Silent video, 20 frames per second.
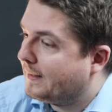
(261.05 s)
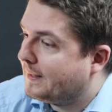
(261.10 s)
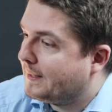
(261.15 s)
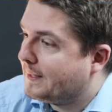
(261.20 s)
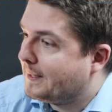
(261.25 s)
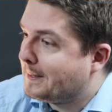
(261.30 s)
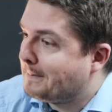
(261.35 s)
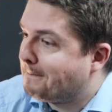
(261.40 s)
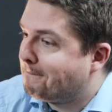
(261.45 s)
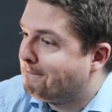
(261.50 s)

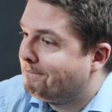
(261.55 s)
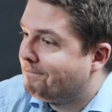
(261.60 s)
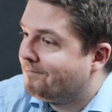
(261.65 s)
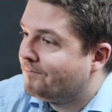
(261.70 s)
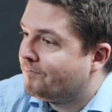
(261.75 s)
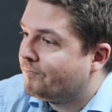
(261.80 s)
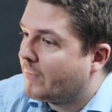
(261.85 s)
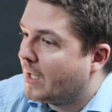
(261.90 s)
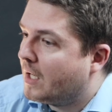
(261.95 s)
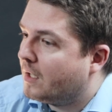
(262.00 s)

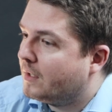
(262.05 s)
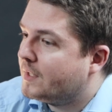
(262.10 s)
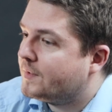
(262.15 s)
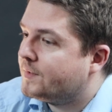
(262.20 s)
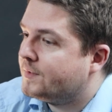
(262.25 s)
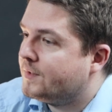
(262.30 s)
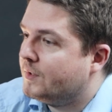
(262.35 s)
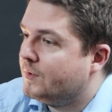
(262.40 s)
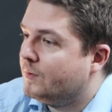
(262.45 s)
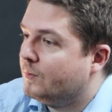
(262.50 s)

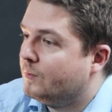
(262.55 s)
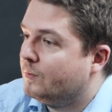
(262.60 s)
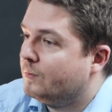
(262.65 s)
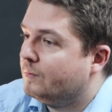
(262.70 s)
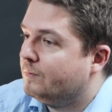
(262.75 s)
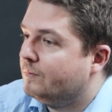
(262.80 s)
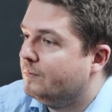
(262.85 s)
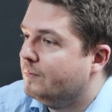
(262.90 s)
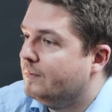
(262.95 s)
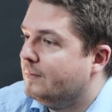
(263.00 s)

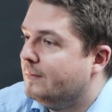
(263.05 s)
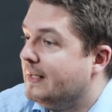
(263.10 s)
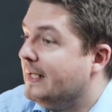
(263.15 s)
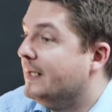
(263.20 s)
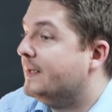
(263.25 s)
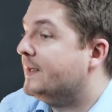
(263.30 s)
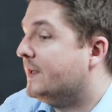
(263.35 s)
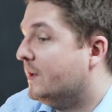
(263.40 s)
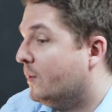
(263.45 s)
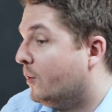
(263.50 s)
RSU
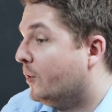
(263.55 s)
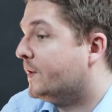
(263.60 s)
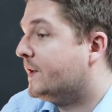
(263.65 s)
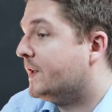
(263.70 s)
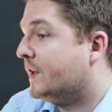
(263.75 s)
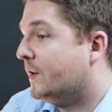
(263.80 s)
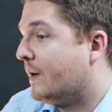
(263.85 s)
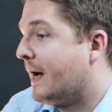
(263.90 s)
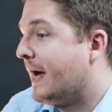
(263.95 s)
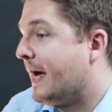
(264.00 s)
needs to
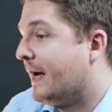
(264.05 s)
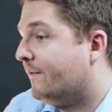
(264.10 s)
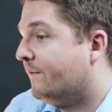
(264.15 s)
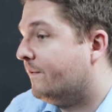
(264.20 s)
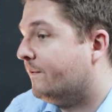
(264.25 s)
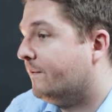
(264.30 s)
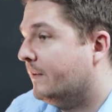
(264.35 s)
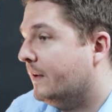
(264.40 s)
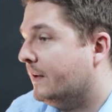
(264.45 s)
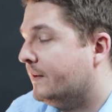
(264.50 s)
also
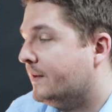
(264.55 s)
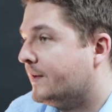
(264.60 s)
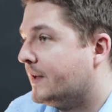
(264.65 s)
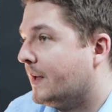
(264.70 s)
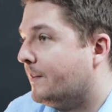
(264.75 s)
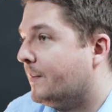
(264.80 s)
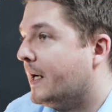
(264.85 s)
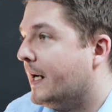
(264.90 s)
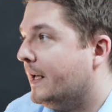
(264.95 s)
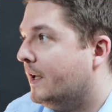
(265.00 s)
have
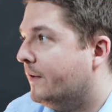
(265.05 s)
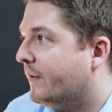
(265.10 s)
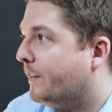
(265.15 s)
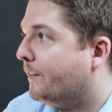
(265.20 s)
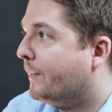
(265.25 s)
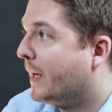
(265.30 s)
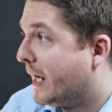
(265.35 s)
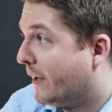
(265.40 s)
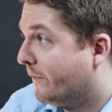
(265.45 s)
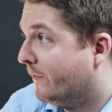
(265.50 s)
some kind of a
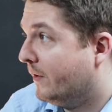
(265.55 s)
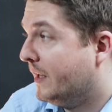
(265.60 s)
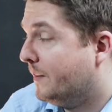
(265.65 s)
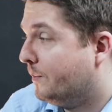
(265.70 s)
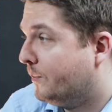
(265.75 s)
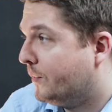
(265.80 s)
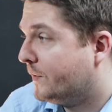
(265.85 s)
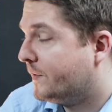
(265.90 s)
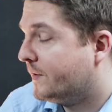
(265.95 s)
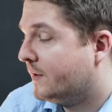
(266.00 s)
power
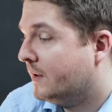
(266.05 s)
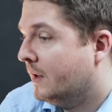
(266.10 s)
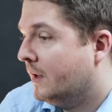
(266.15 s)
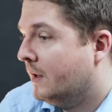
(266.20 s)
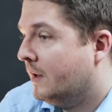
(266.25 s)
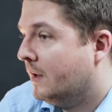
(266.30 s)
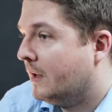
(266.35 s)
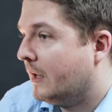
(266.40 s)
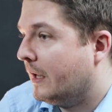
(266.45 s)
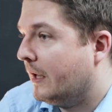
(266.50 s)
input,
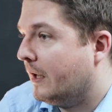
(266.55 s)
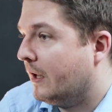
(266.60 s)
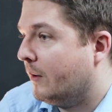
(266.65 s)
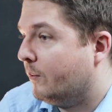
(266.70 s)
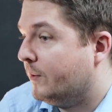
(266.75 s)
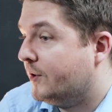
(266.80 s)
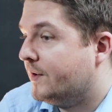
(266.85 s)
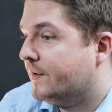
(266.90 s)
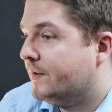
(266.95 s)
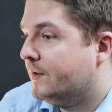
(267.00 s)

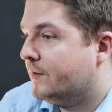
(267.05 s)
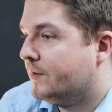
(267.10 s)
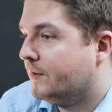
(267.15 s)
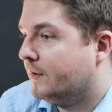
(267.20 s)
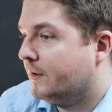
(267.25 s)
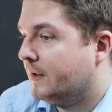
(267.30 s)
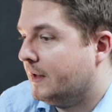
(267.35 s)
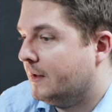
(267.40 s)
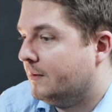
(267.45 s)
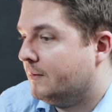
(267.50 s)
which is
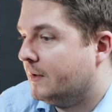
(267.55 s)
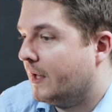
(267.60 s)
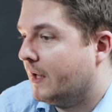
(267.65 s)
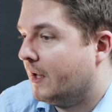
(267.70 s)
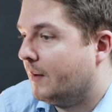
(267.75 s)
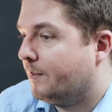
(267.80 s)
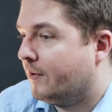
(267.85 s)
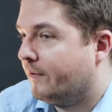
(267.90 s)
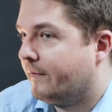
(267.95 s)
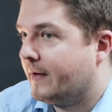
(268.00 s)
usually
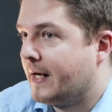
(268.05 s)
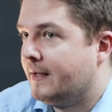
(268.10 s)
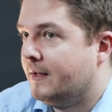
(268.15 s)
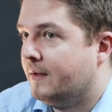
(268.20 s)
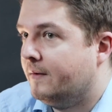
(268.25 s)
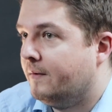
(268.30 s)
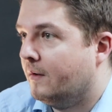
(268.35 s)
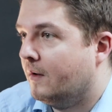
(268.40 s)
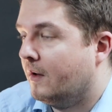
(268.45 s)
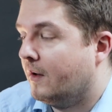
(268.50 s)

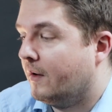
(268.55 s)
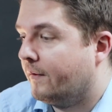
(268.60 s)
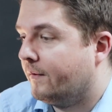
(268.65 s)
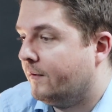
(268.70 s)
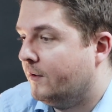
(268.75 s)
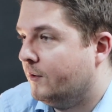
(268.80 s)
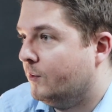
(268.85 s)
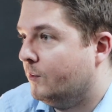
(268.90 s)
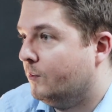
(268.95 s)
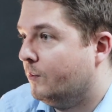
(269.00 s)
provided
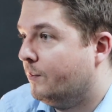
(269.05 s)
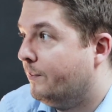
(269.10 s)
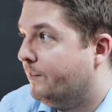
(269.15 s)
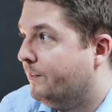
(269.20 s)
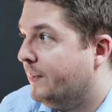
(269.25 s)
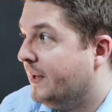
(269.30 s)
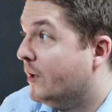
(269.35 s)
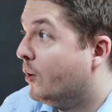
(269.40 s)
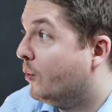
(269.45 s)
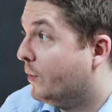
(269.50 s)
through
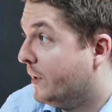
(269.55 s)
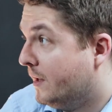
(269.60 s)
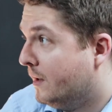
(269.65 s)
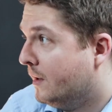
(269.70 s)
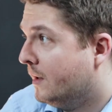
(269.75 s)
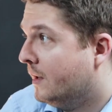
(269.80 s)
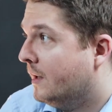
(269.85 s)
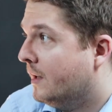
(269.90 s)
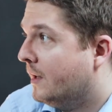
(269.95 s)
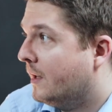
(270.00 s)

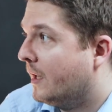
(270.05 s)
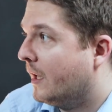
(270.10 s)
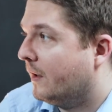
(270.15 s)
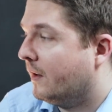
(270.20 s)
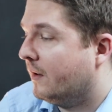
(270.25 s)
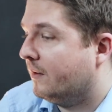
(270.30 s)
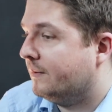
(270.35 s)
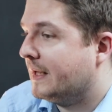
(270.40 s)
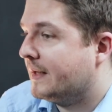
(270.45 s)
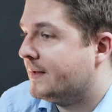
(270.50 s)
PoE,
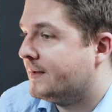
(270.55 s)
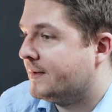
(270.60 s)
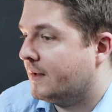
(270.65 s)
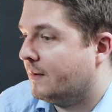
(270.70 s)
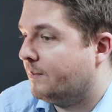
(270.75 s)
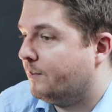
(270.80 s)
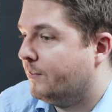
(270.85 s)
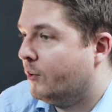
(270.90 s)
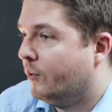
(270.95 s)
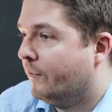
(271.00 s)
that's
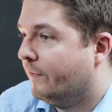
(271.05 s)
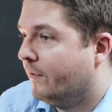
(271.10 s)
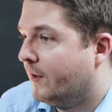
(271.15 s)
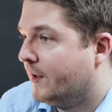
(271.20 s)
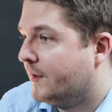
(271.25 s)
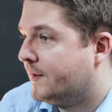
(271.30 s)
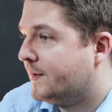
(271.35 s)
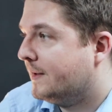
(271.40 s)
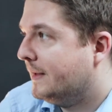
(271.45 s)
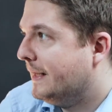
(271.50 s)
a
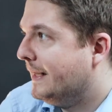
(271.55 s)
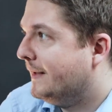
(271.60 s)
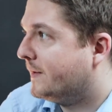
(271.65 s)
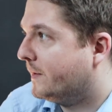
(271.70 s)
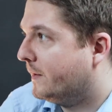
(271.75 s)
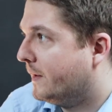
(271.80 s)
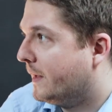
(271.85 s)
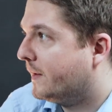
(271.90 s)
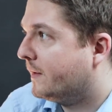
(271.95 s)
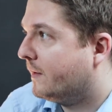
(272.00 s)
powered
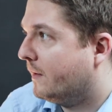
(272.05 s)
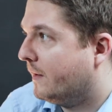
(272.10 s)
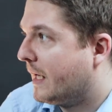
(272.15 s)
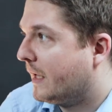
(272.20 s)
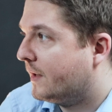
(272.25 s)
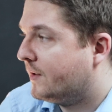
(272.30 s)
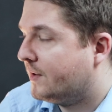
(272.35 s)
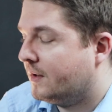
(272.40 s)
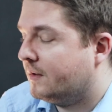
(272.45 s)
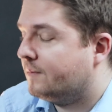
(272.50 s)
Ethernet
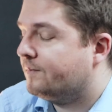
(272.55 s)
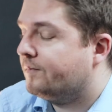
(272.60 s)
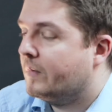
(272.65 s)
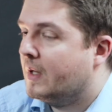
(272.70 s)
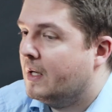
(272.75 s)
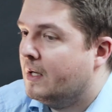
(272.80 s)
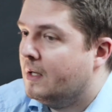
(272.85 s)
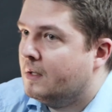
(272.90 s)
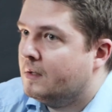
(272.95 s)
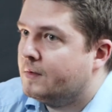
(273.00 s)
connection.
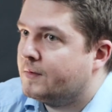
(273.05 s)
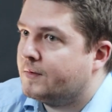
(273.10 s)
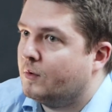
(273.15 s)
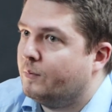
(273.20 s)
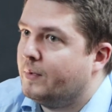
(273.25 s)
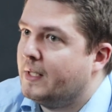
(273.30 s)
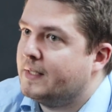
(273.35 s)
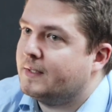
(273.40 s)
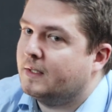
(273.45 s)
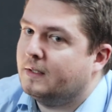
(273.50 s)

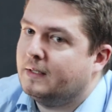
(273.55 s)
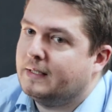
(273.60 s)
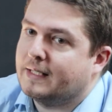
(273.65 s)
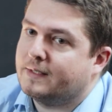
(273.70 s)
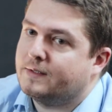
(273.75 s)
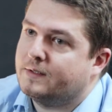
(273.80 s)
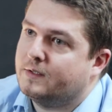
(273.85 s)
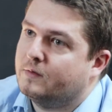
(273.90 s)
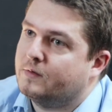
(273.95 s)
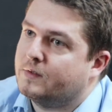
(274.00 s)
So basically
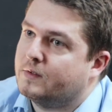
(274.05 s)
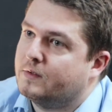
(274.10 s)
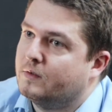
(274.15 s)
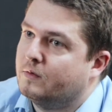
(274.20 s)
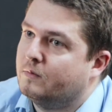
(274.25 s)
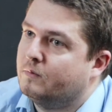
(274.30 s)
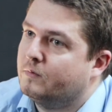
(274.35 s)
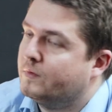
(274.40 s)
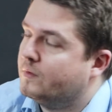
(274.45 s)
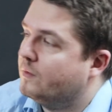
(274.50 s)
that's used
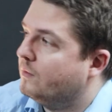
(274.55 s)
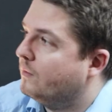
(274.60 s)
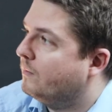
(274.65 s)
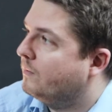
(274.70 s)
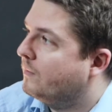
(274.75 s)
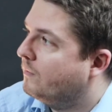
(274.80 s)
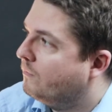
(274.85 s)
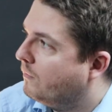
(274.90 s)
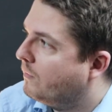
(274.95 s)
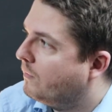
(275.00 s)
to